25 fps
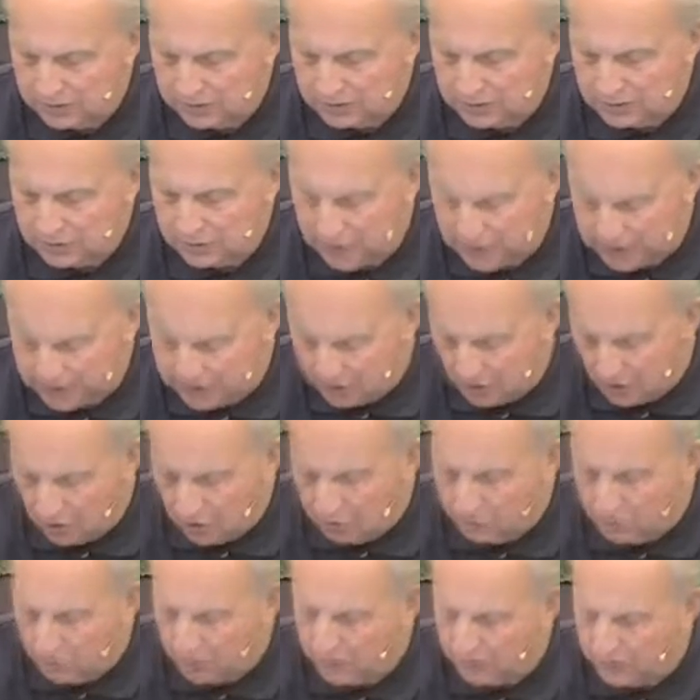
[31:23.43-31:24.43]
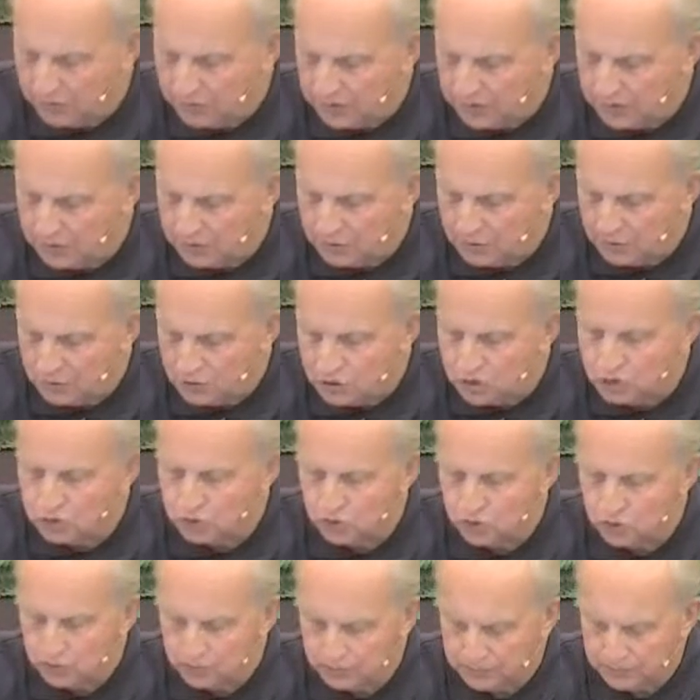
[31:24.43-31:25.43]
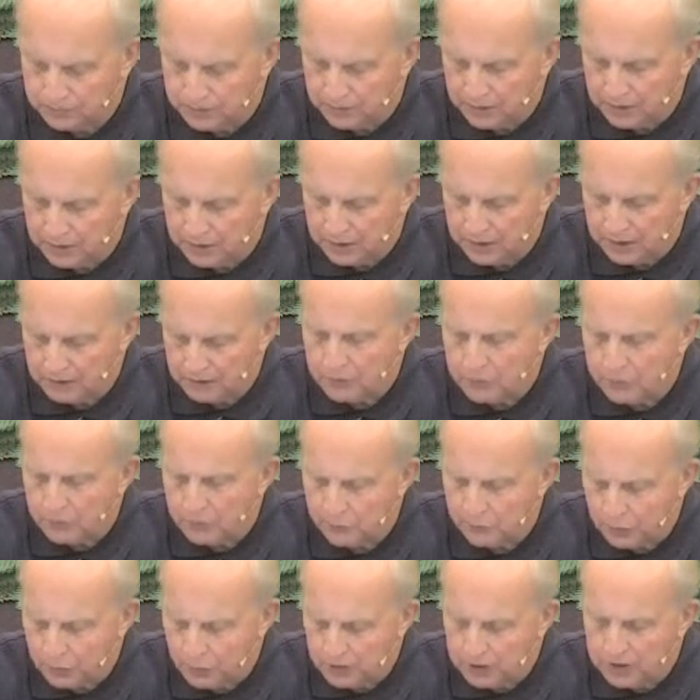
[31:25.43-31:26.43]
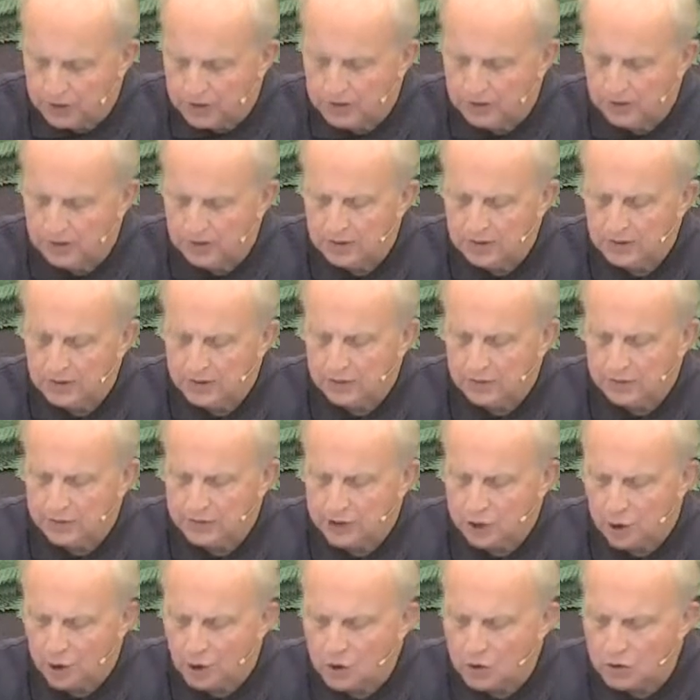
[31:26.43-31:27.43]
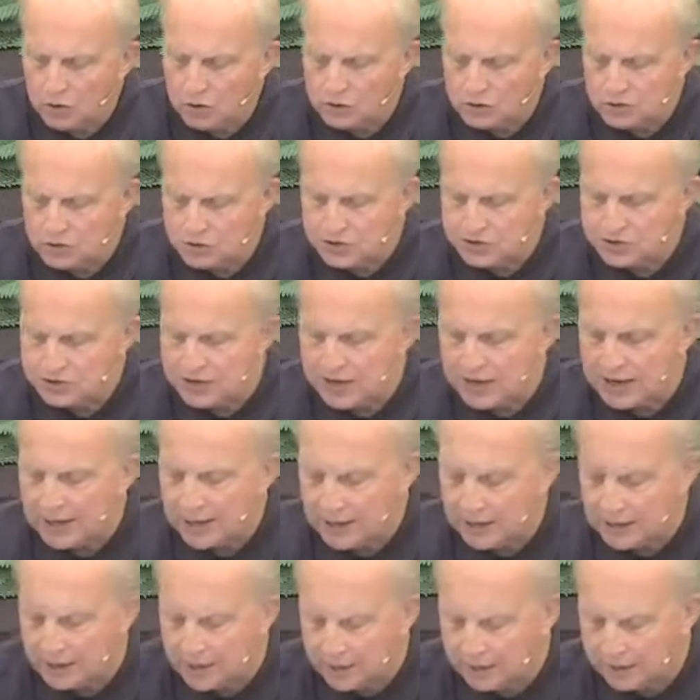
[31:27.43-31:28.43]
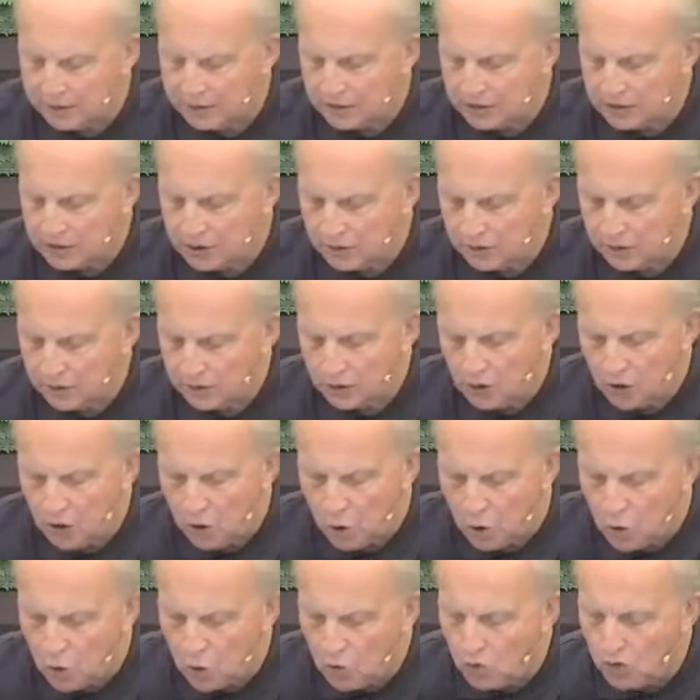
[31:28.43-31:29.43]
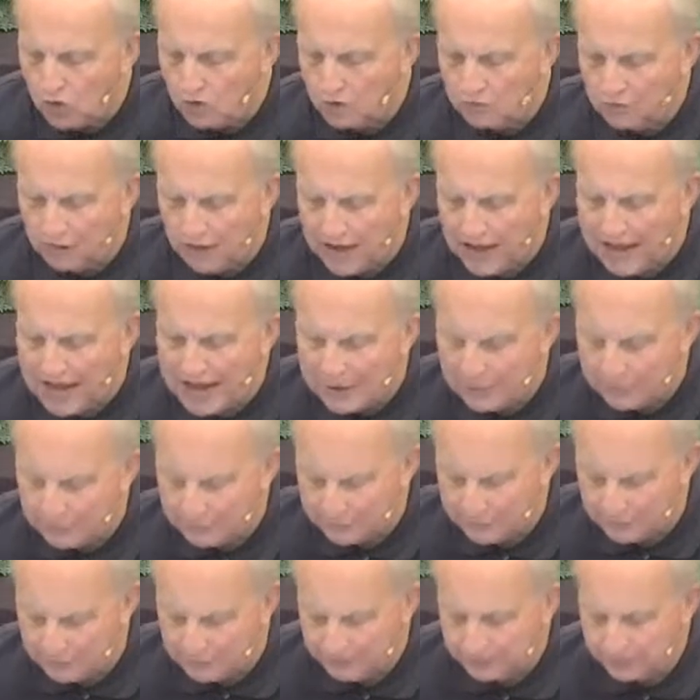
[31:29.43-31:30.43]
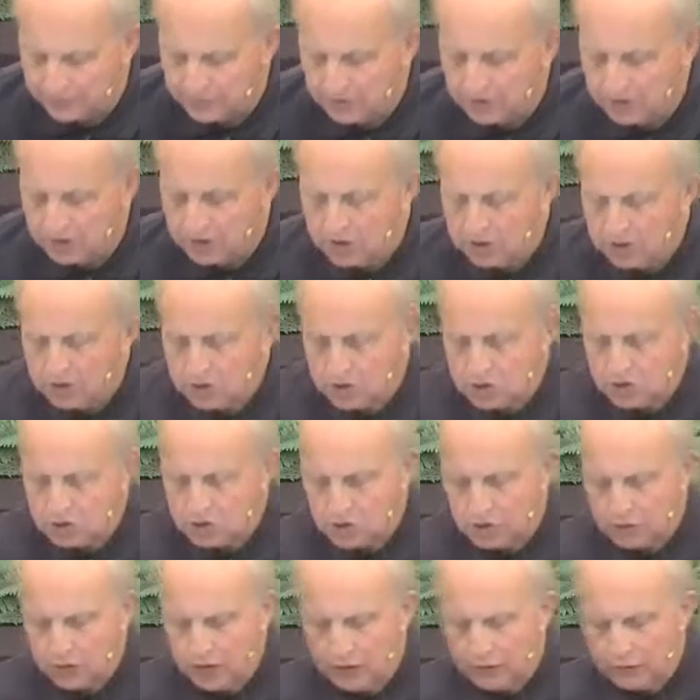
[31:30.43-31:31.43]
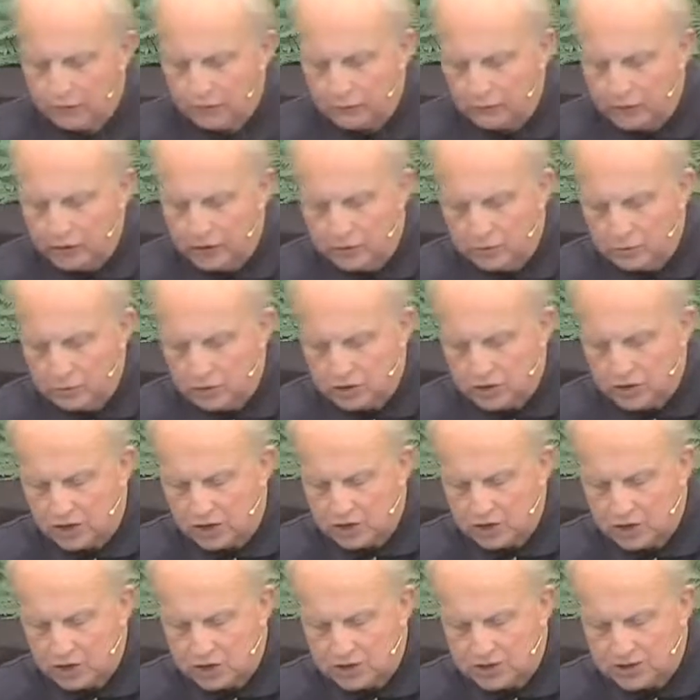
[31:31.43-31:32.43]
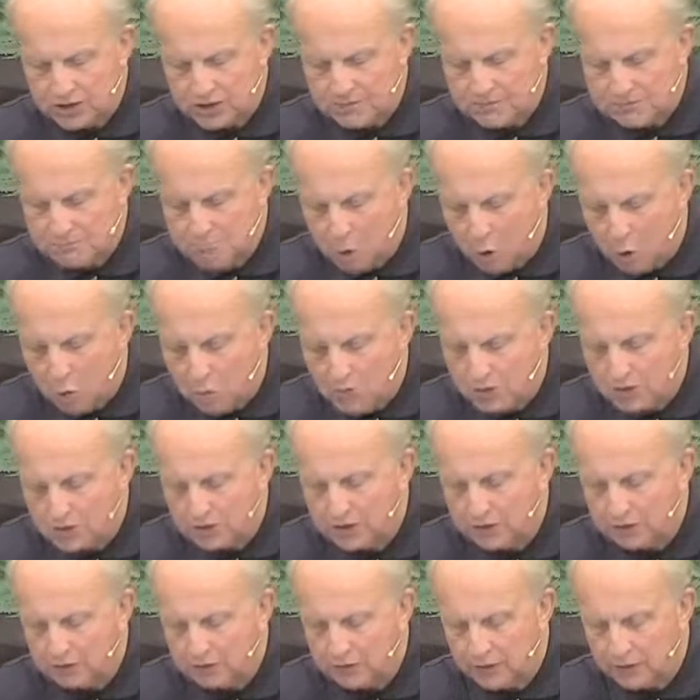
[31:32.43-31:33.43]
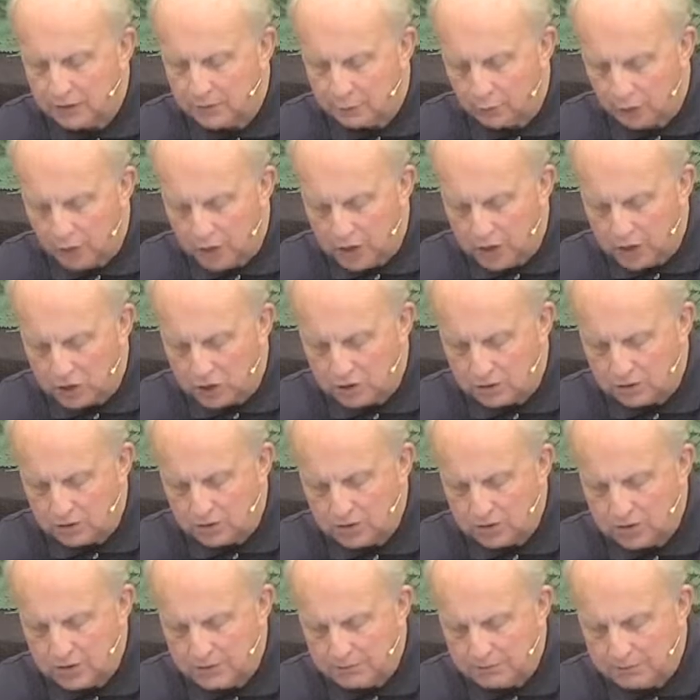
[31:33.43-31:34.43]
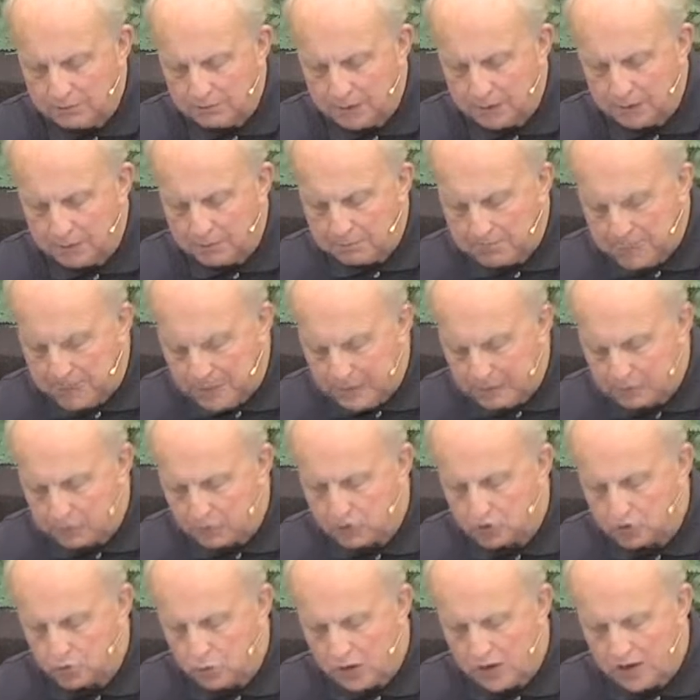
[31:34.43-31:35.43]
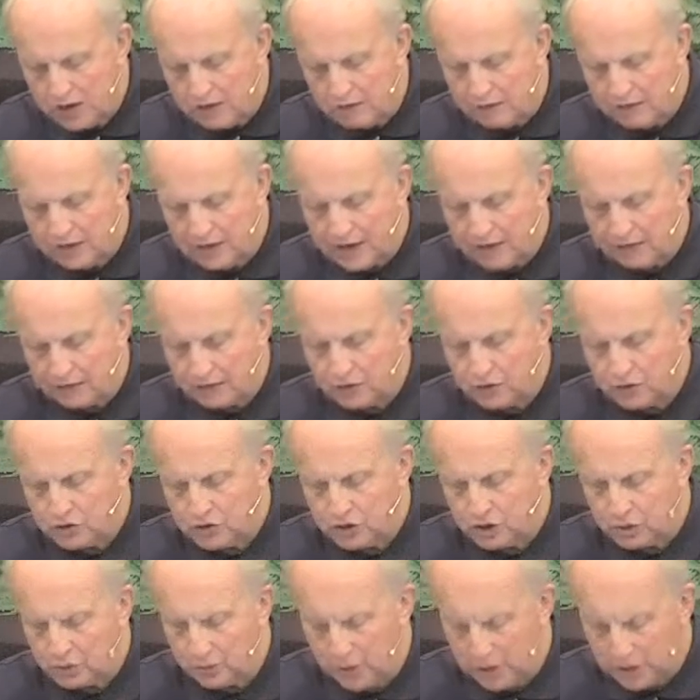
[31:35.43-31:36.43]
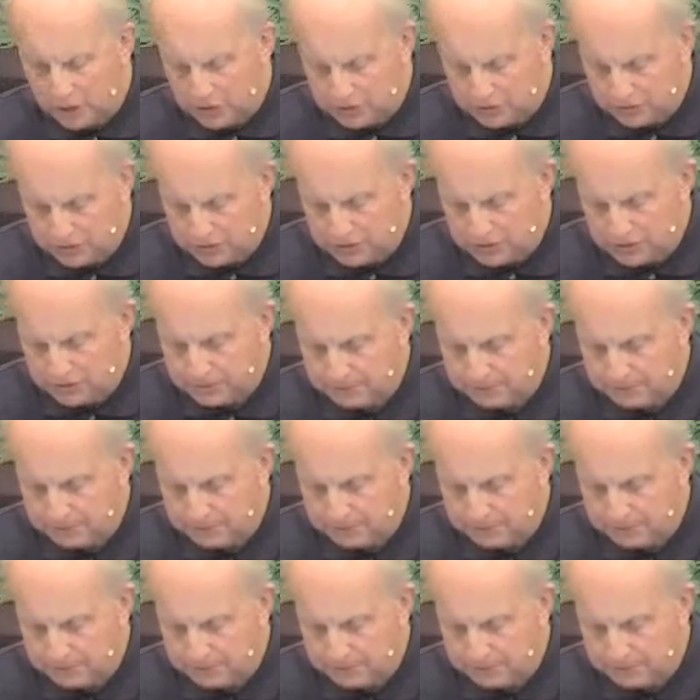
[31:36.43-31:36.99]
So that's all part of that number 2. Number 3, the Articles of the Sinai Covenant covered the whole of life, so that freedom was not just a moment of liberation, but a people's way of life for generations.